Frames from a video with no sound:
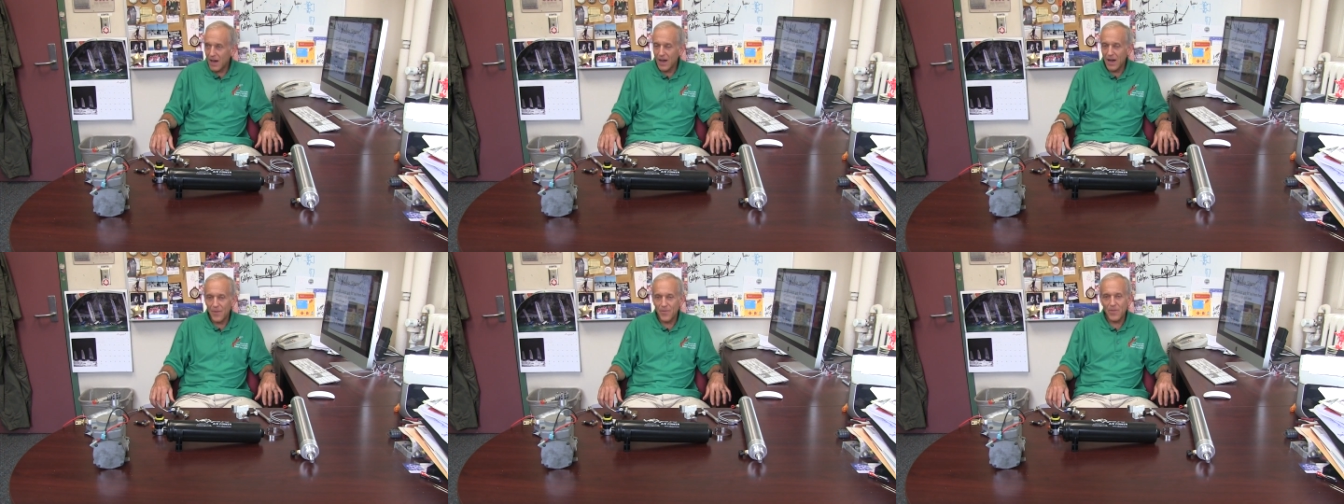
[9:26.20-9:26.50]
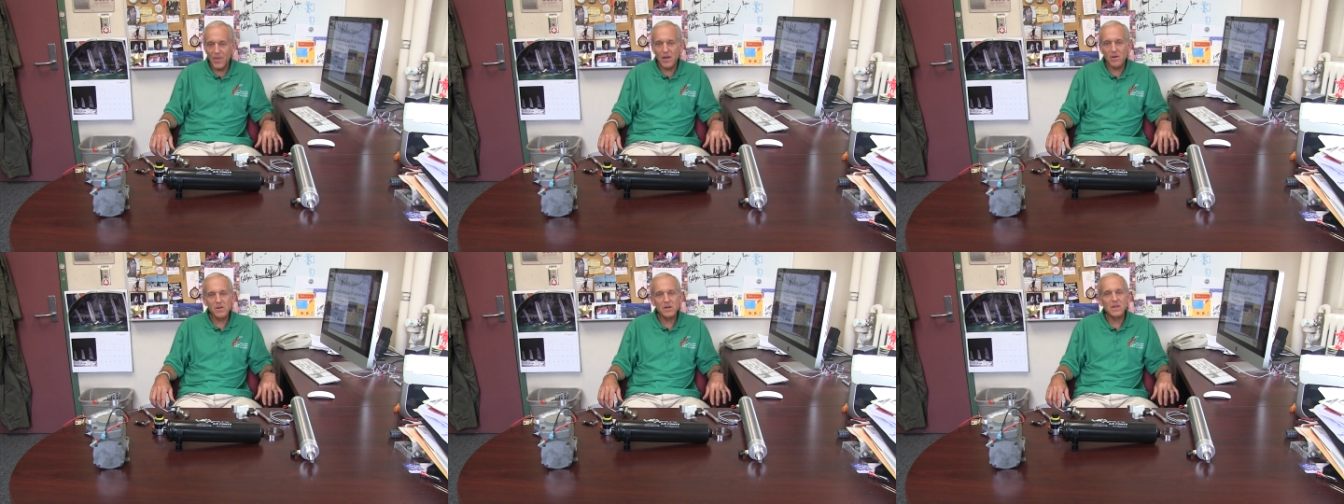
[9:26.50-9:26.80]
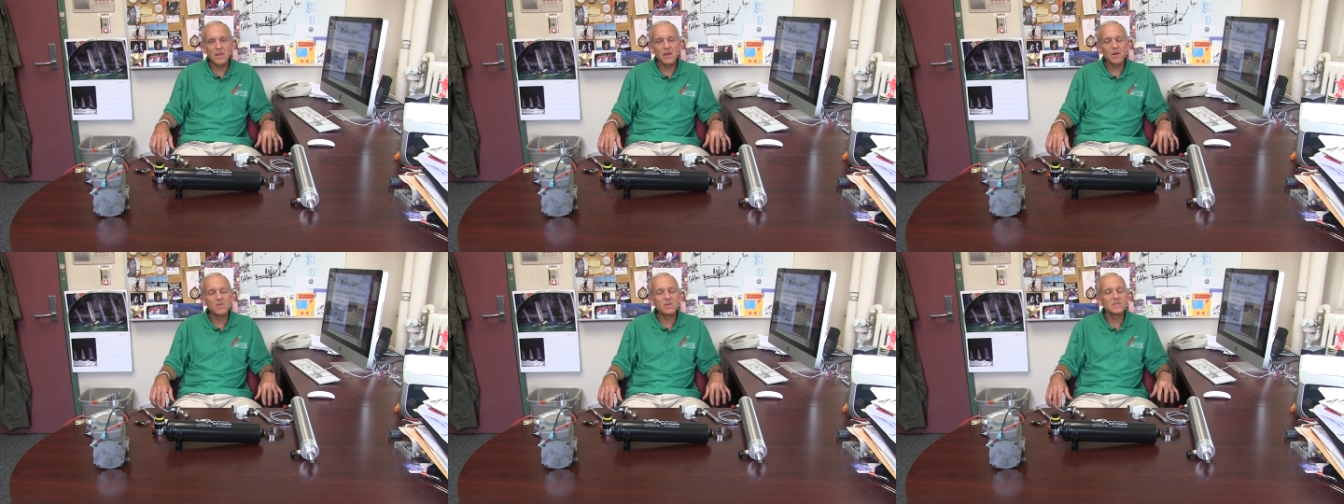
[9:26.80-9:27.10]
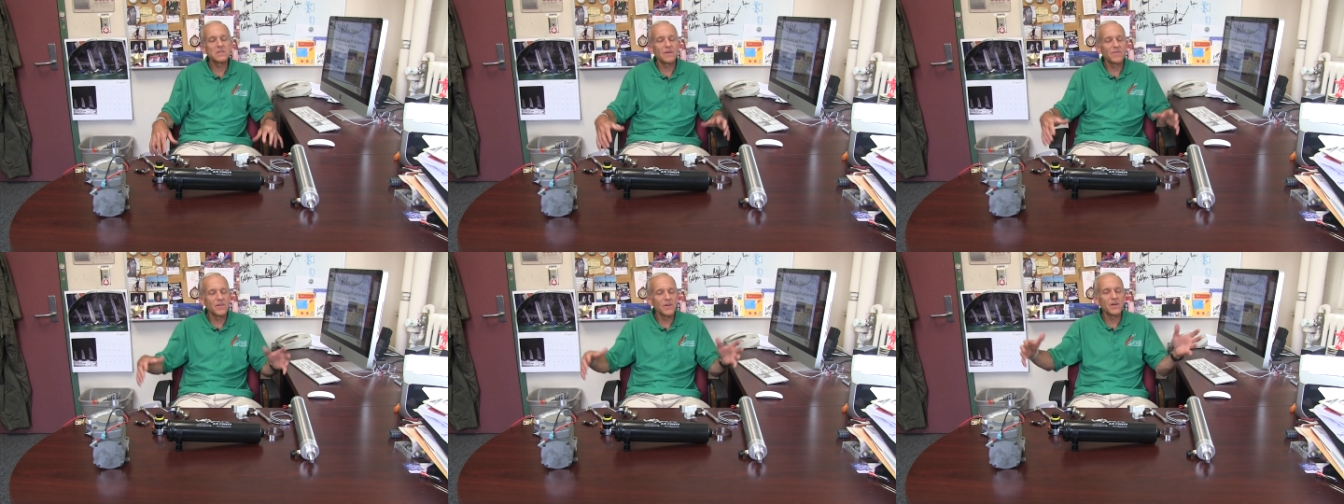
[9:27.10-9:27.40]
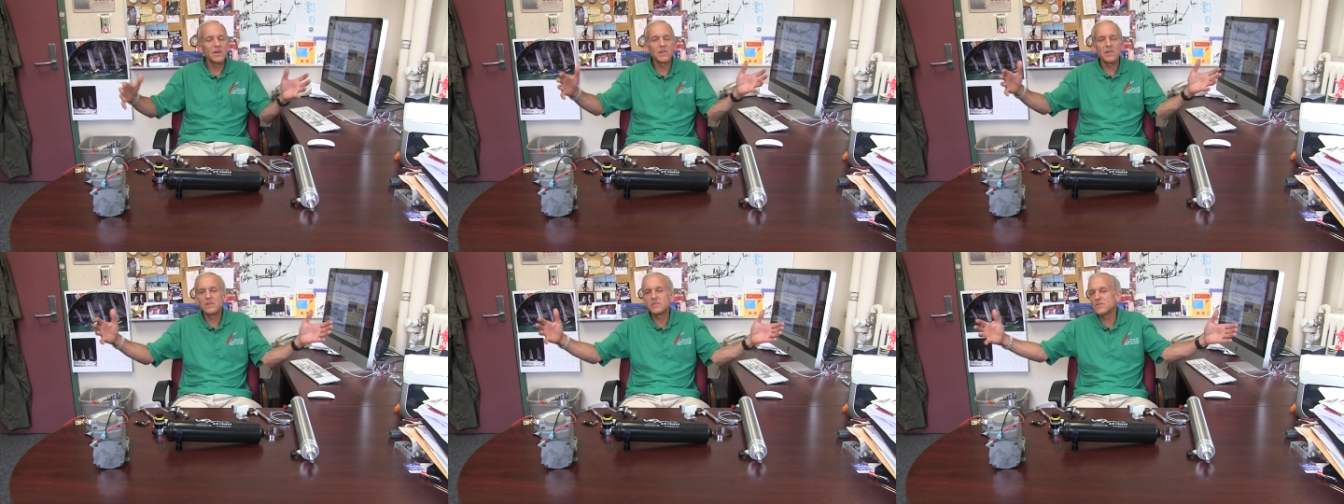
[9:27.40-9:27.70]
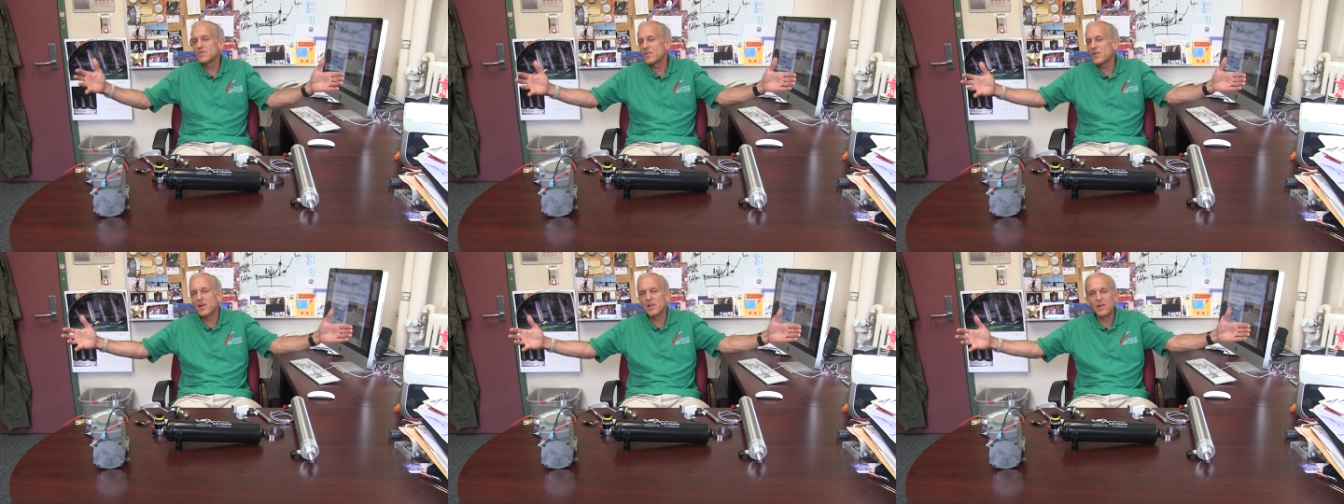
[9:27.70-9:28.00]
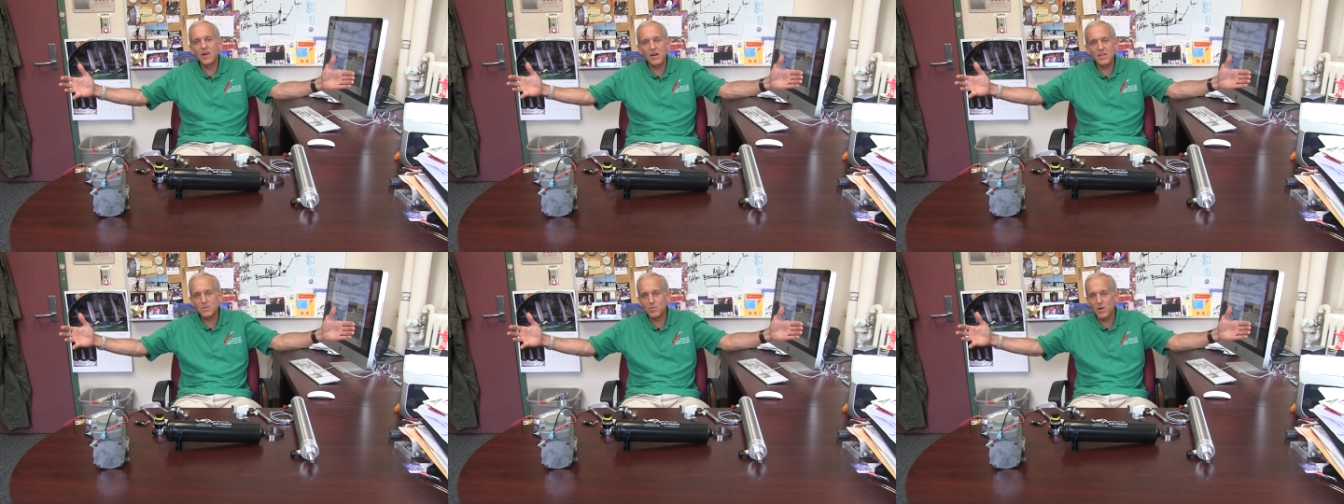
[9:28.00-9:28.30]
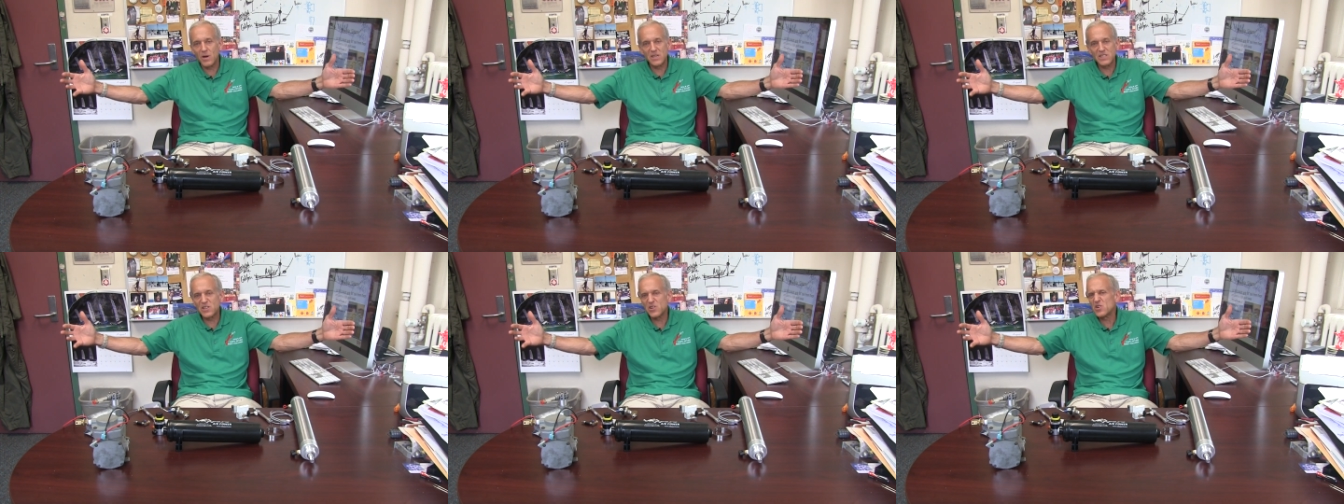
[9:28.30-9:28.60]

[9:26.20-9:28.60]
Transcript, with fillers: um, there, were, there was a very, was a very large ball,